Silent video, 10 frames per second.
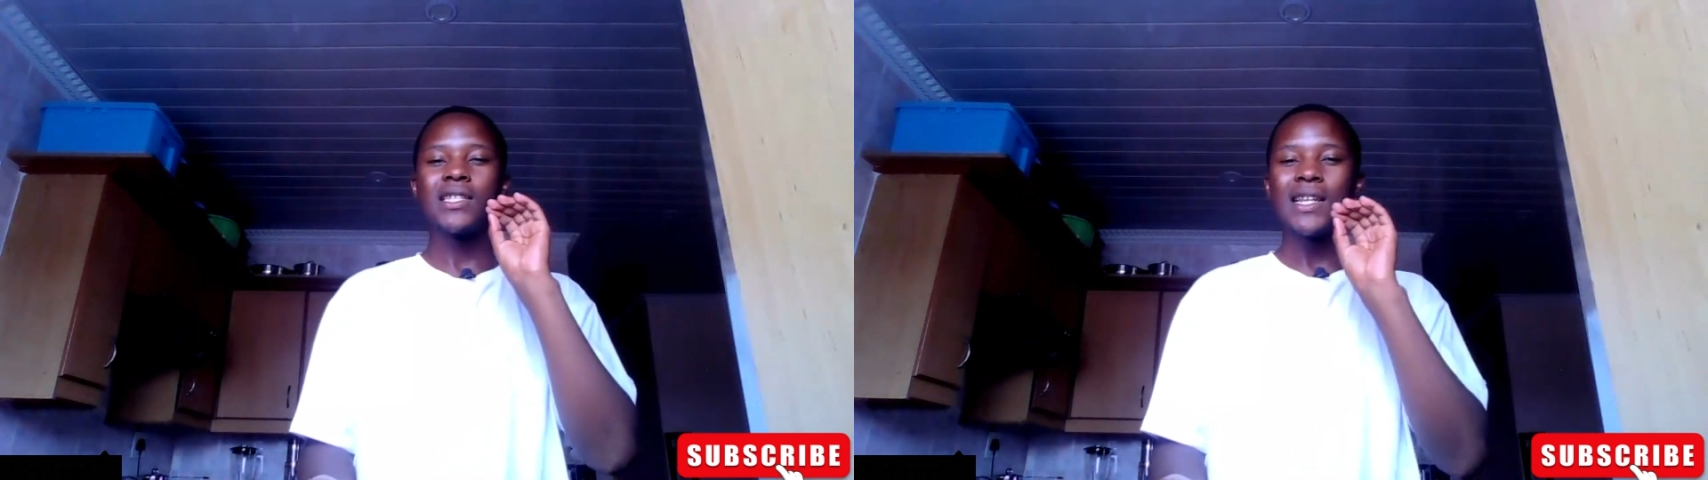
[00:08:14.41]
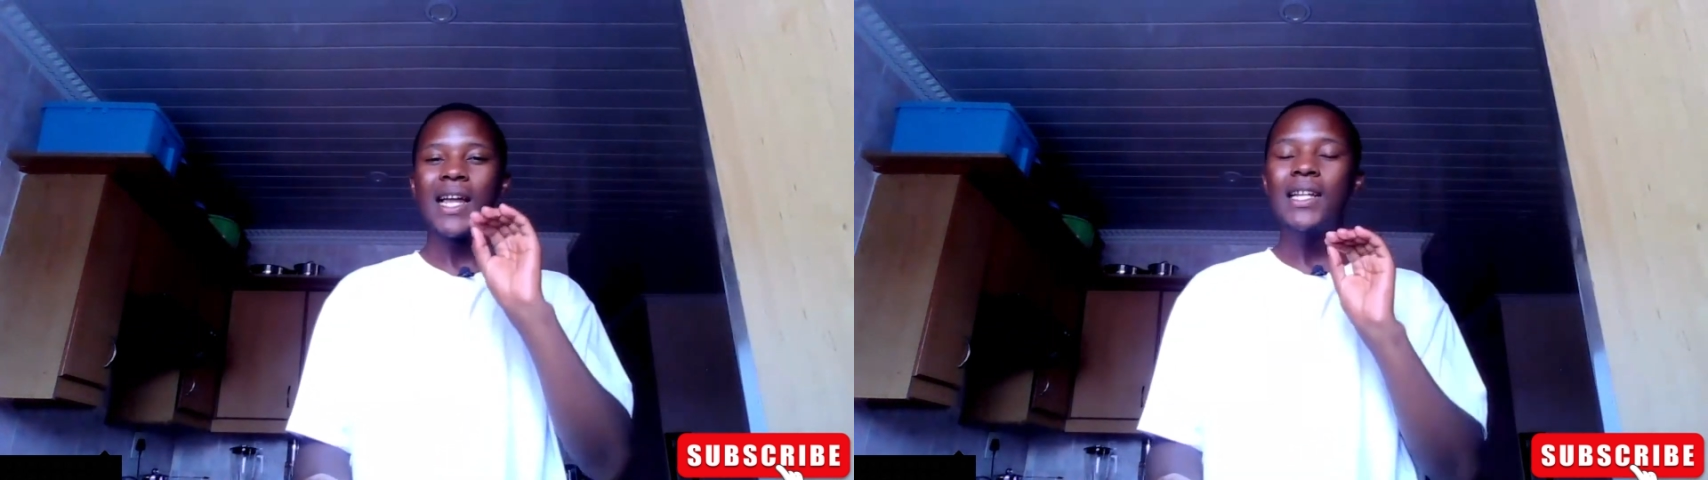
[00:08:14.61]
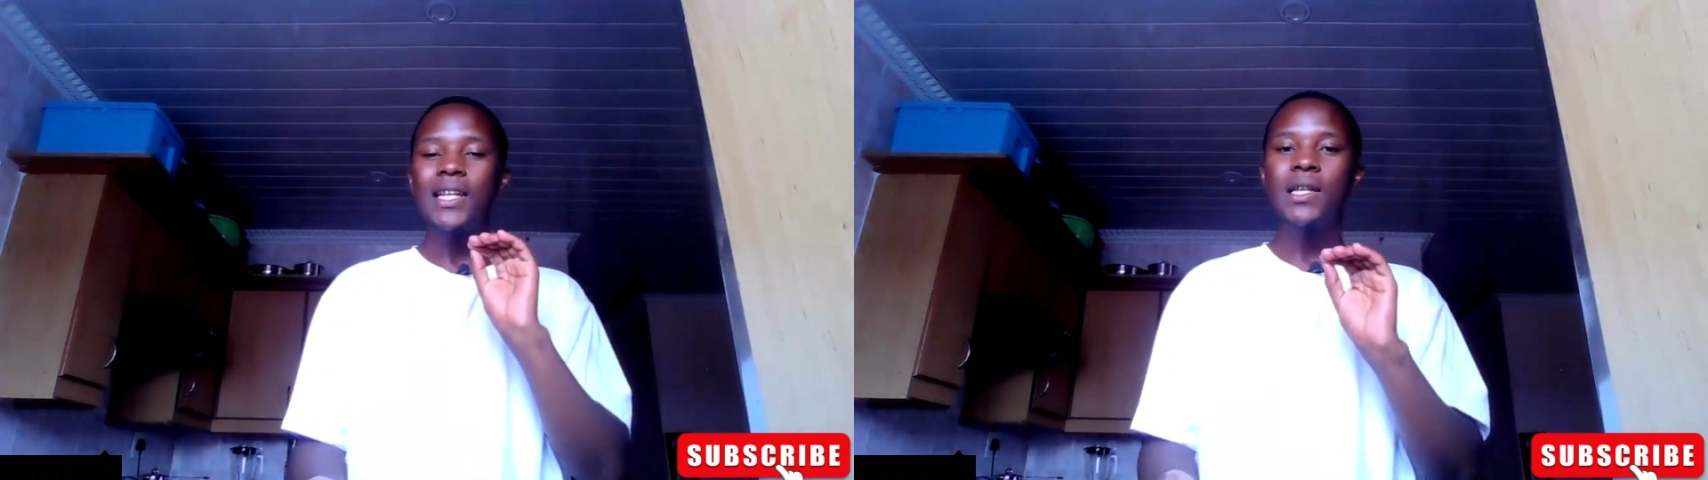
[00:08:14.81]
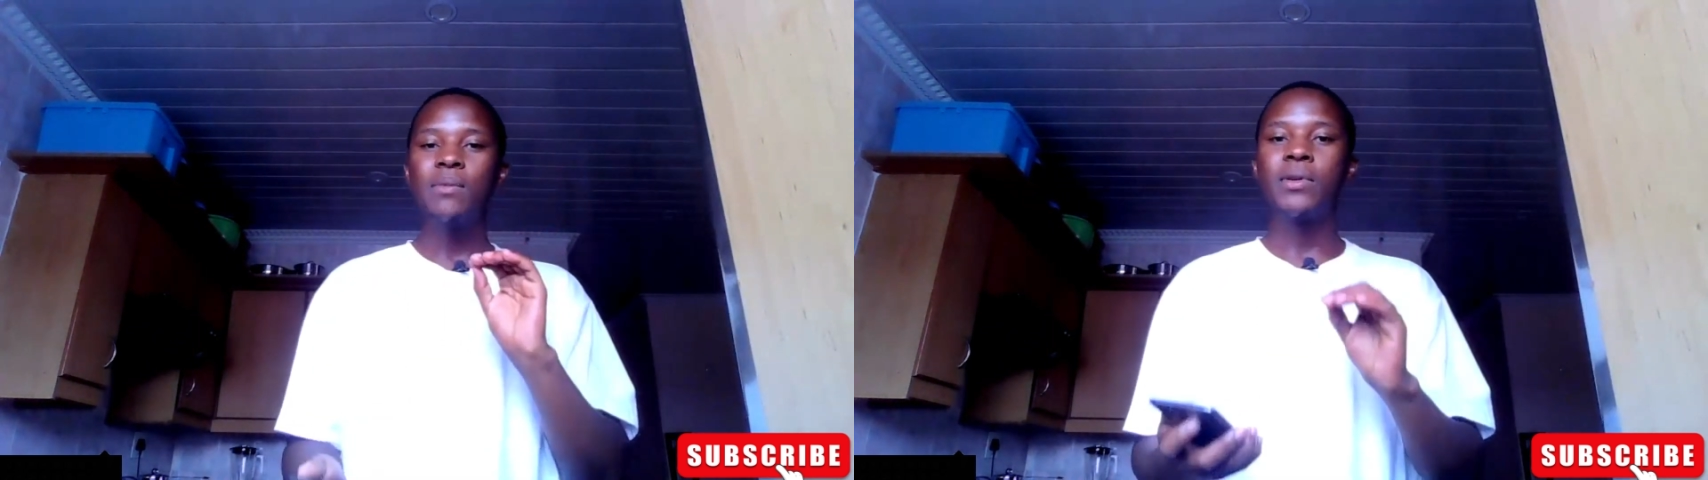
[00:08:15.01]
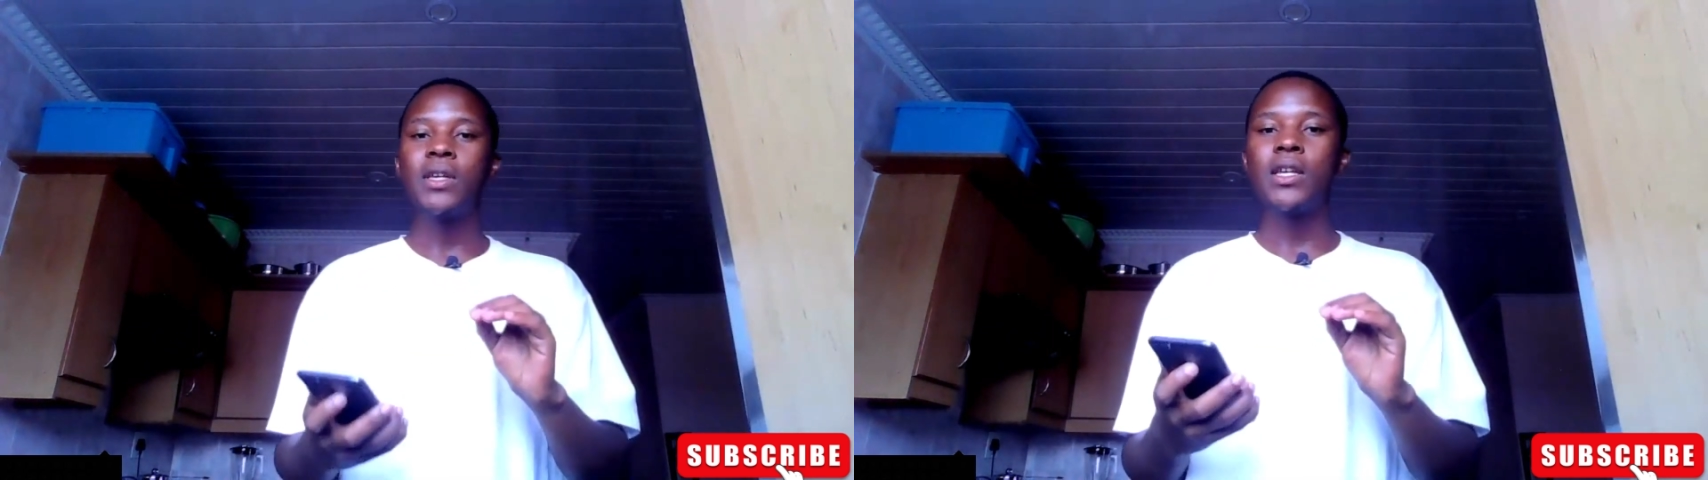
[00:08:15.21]
slightly
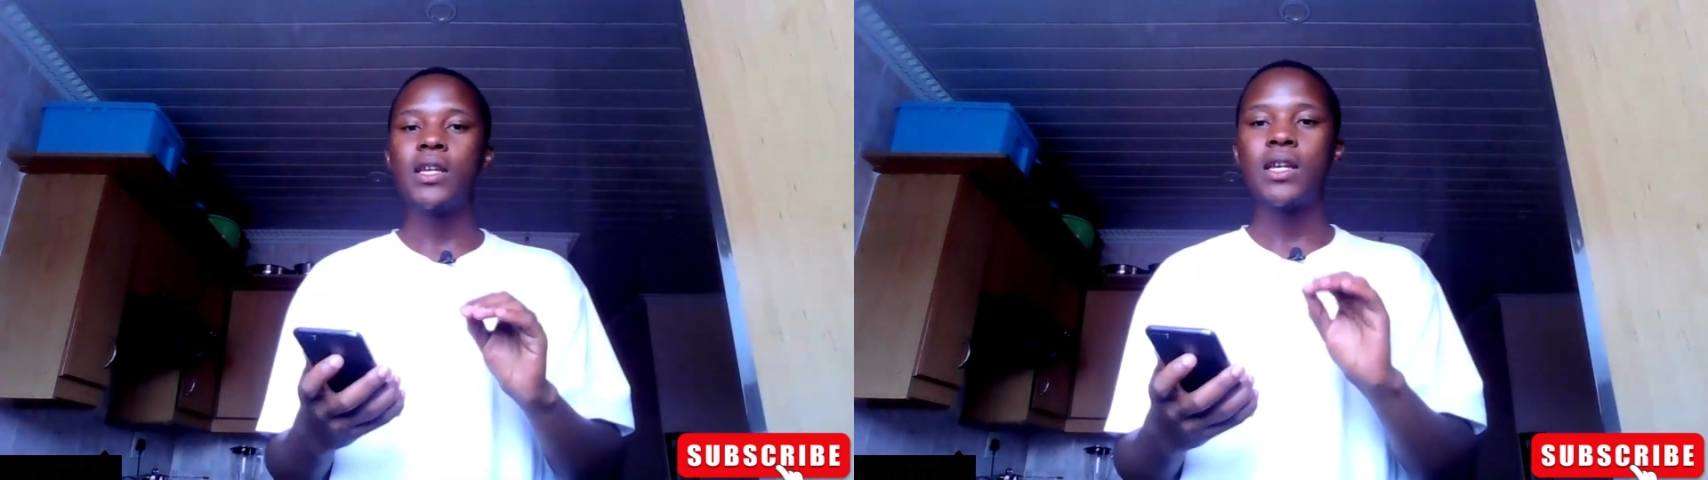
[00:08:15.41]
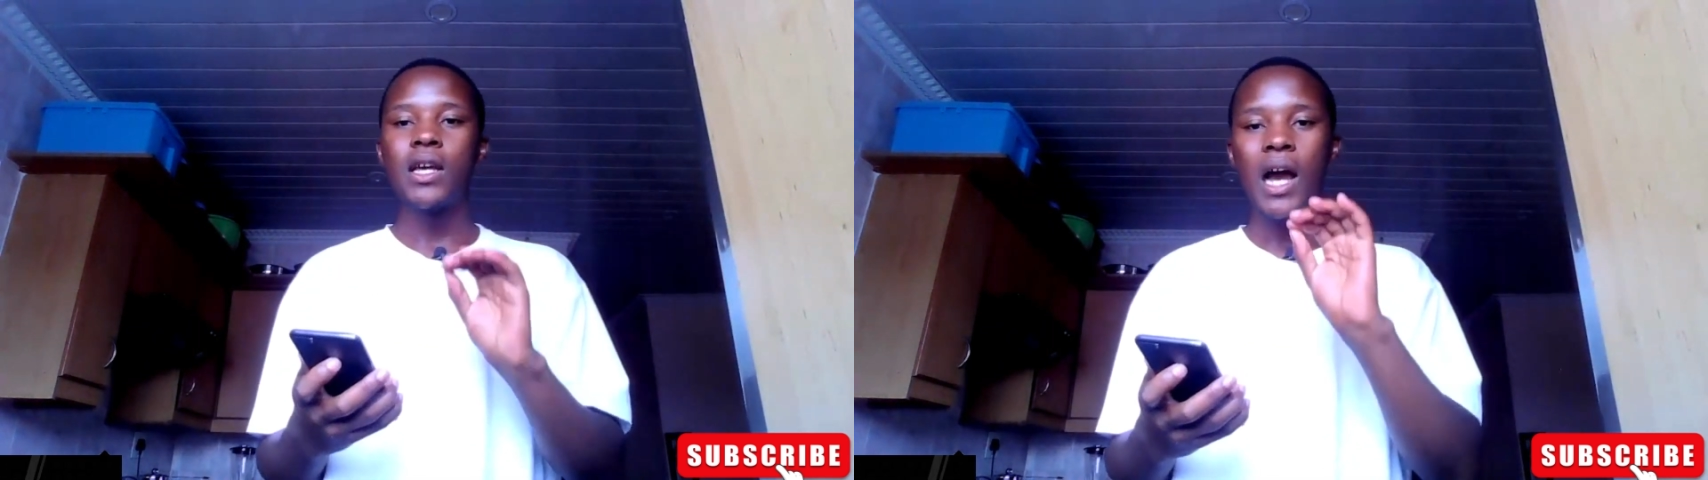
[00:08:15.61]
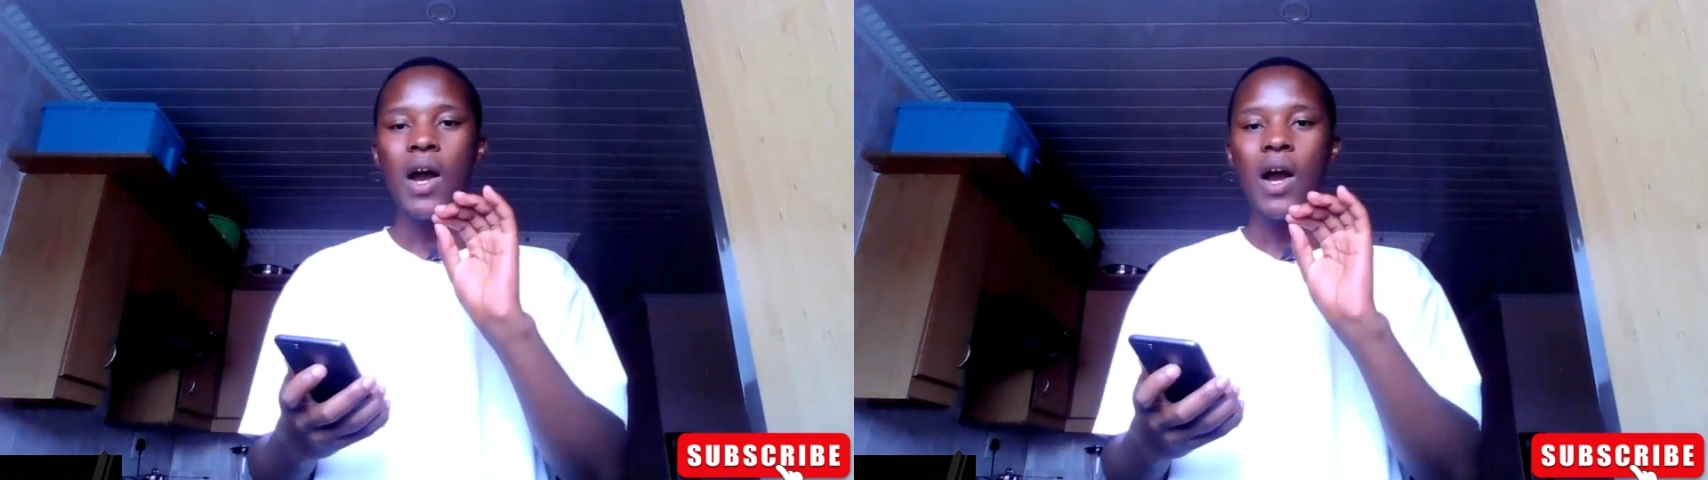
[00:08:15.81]
be